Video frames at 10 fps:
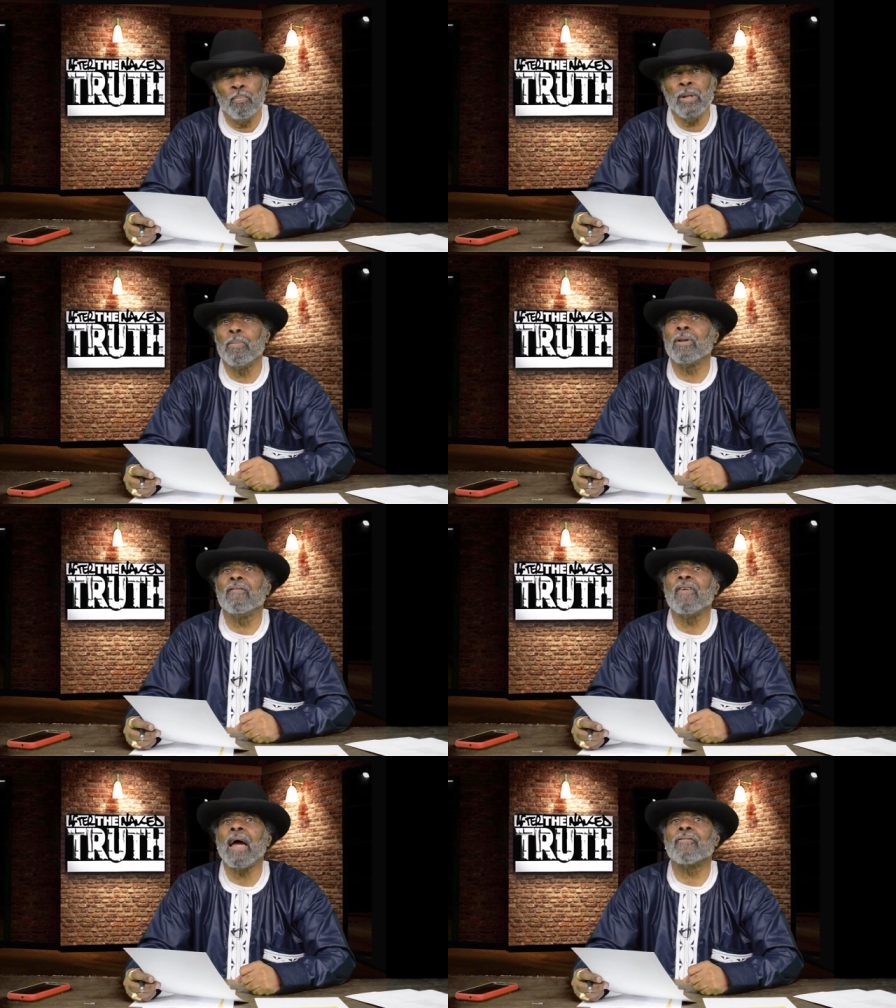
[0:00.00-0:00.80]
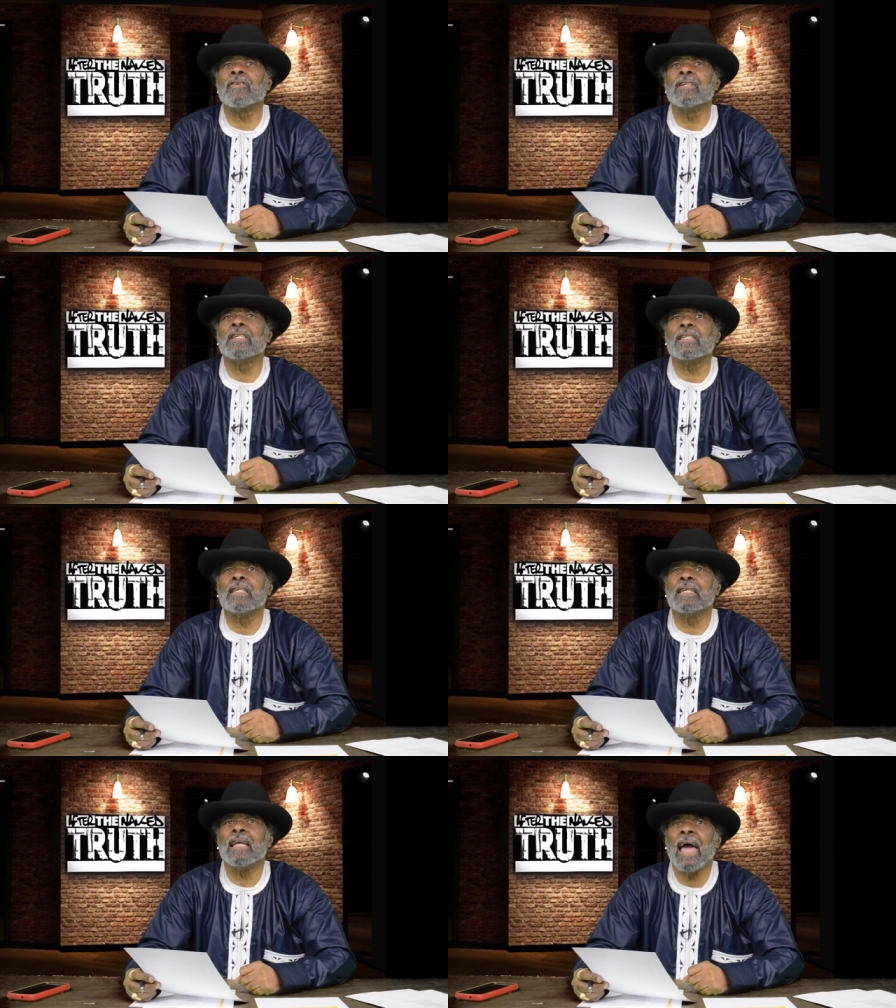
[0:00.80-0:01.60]
people of African
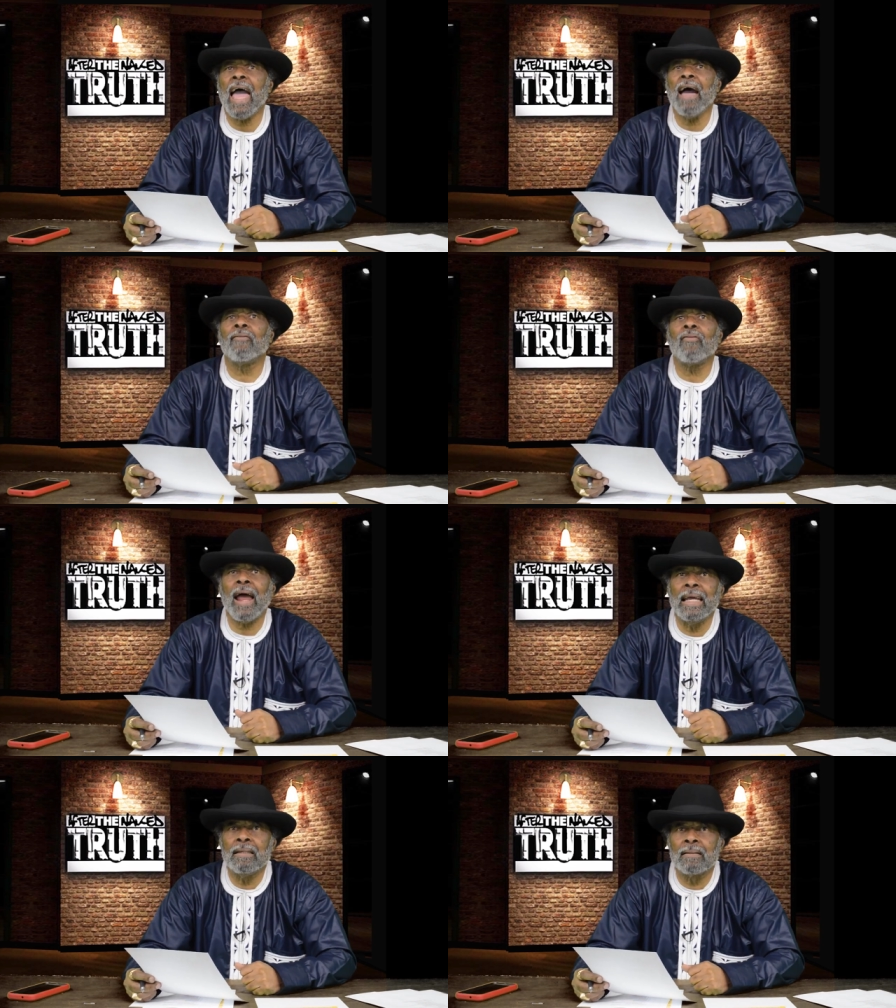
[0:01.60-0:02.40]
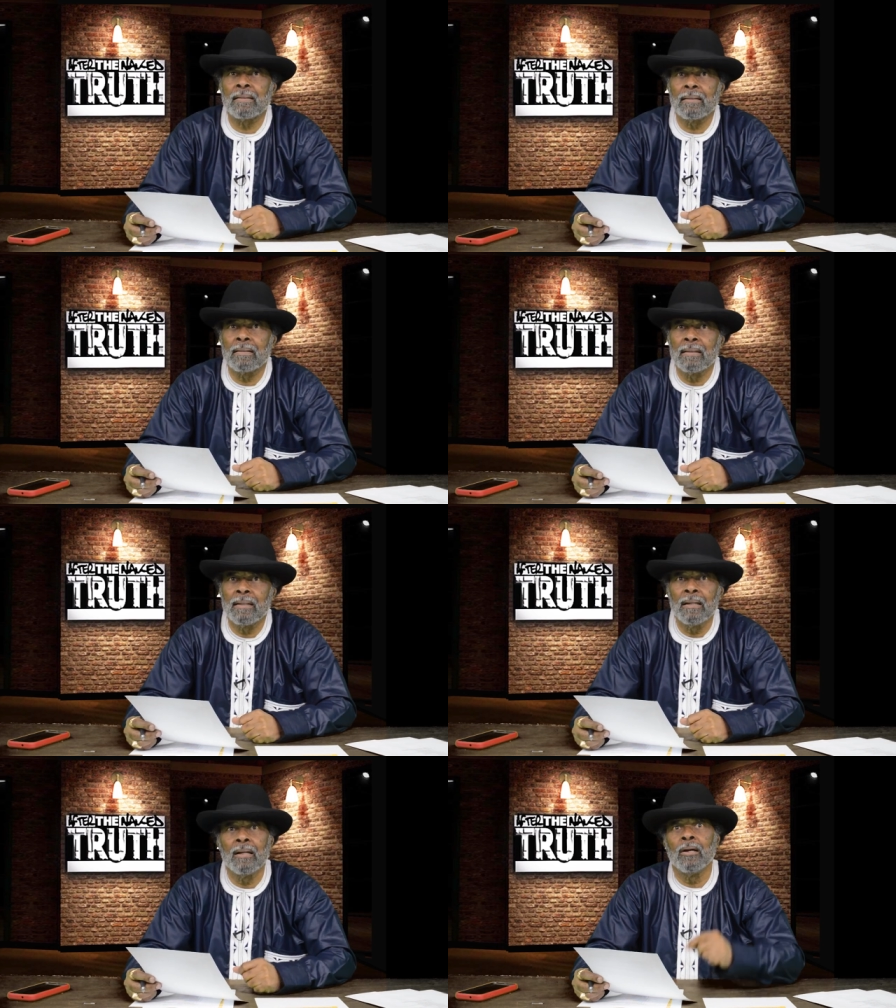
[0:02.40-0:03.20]
descent have rights,
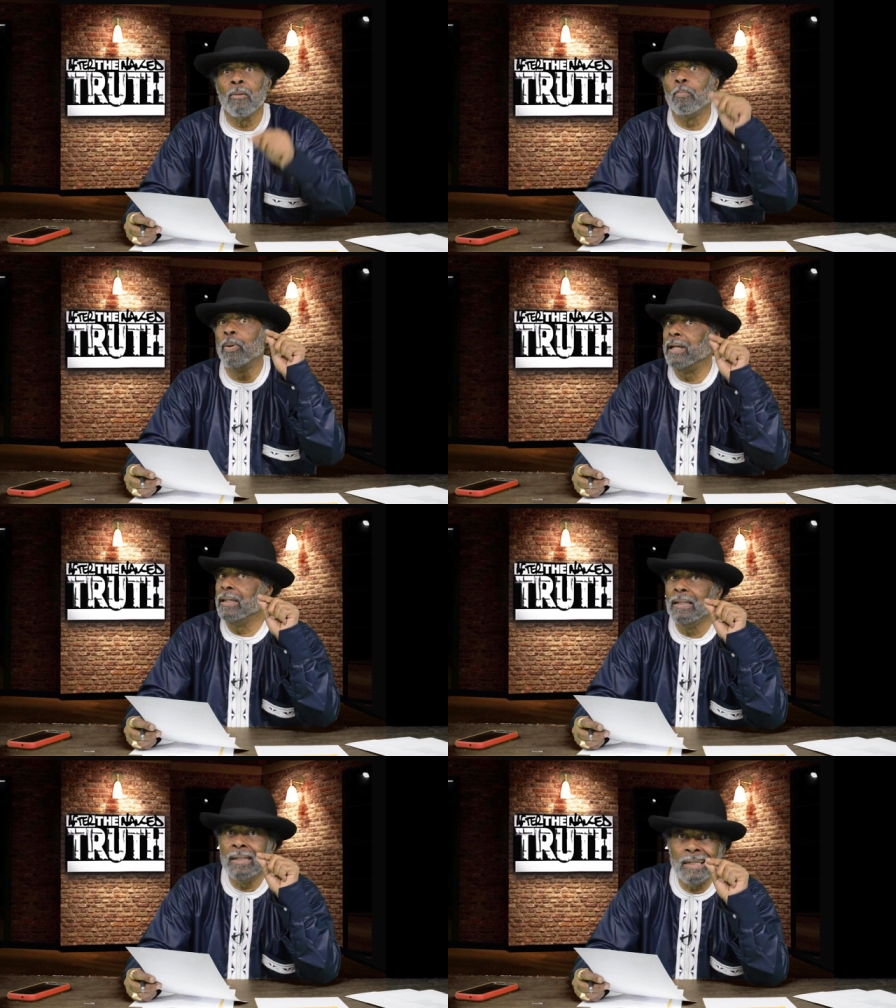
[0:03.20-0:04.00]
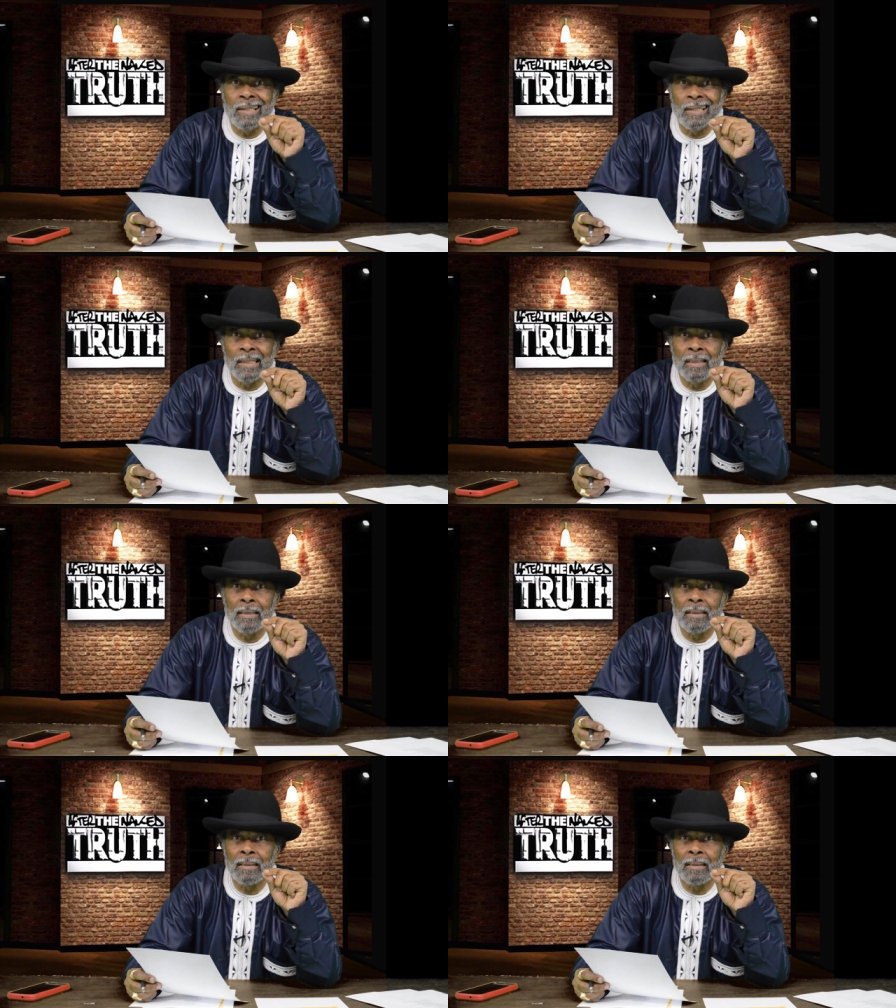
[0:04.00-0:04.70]
but none